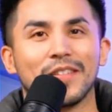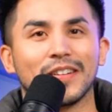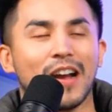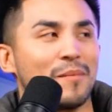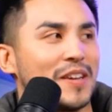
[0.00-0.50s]

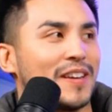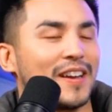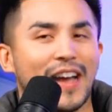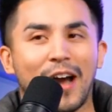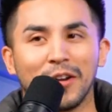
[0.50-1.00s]
got me
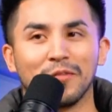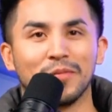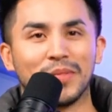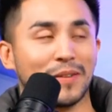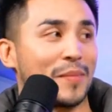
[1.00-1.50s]
out of
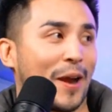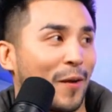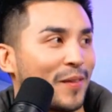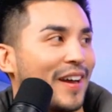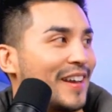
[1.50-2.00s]
being
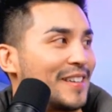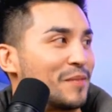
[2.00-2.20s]
paralyzed